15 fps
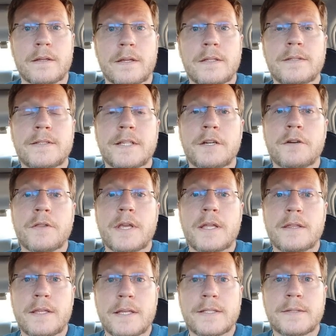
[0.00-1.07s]
consider
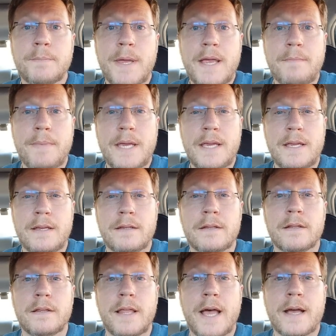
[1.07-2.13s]
that this may be
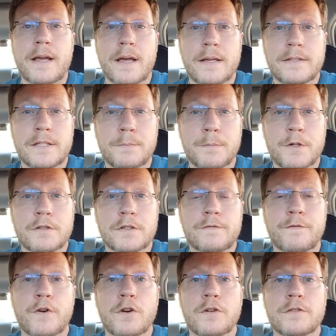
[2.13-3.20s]
that customer's
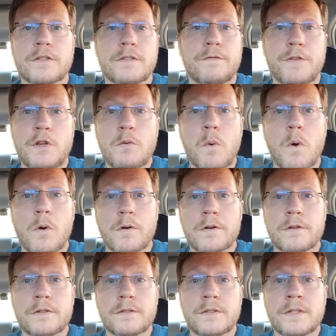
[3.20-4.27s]
first few
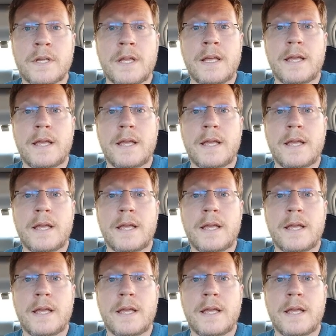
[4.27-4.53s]
orders